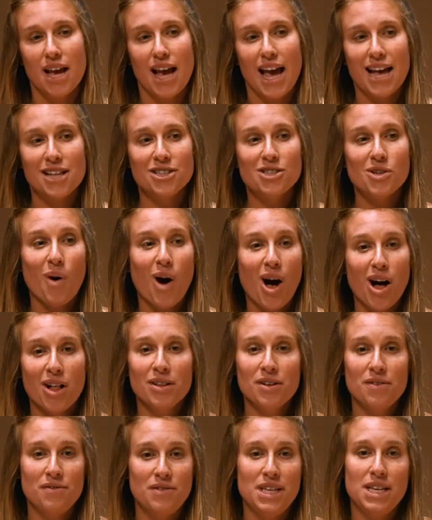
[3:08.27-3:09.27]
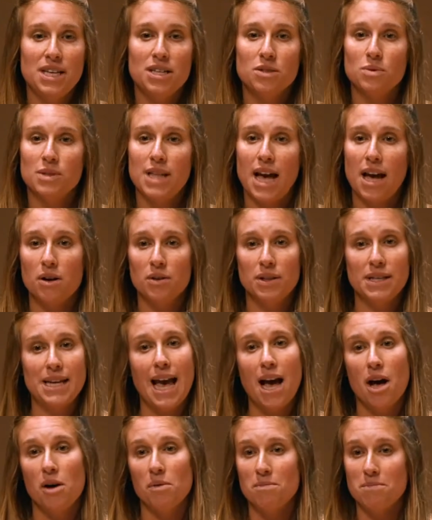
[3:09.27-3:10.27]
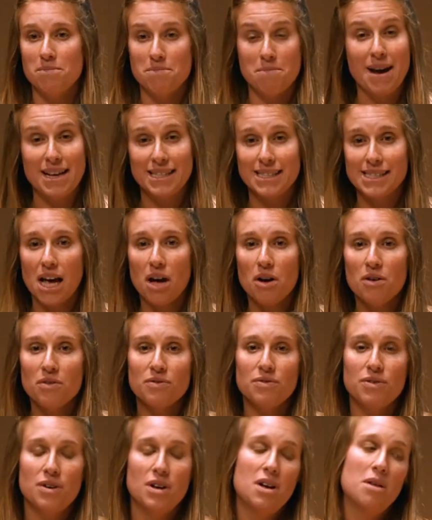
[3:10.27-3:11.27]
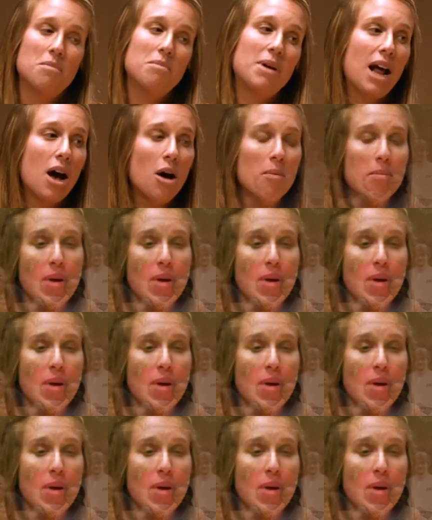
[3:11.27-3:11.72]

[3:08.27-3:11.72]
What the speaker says: And so all of these will not only help myself, but help